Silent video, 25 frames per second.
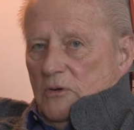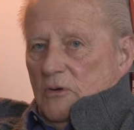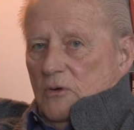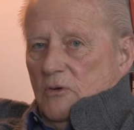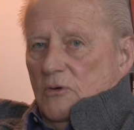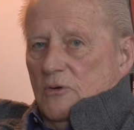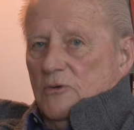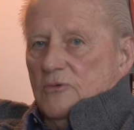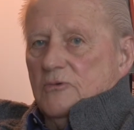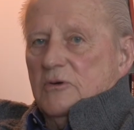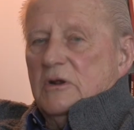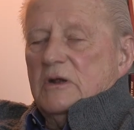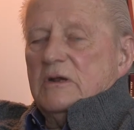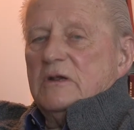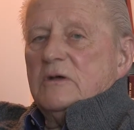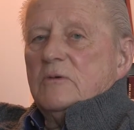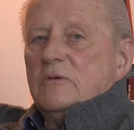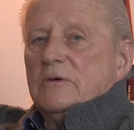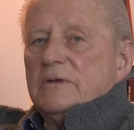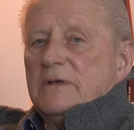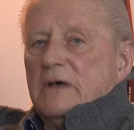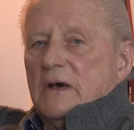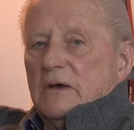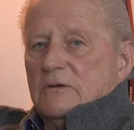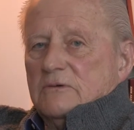called Reading
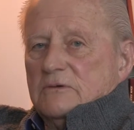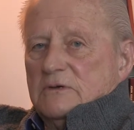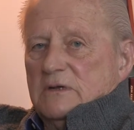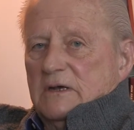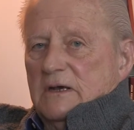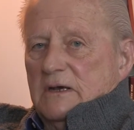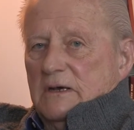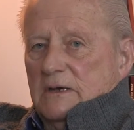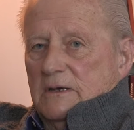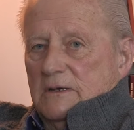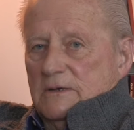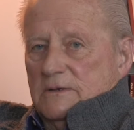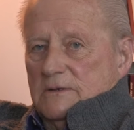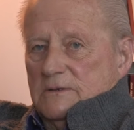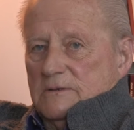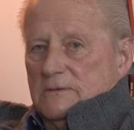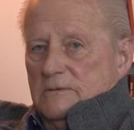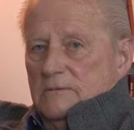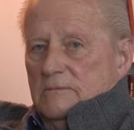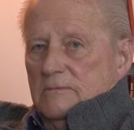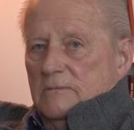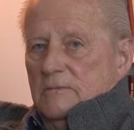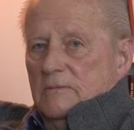Without Tears.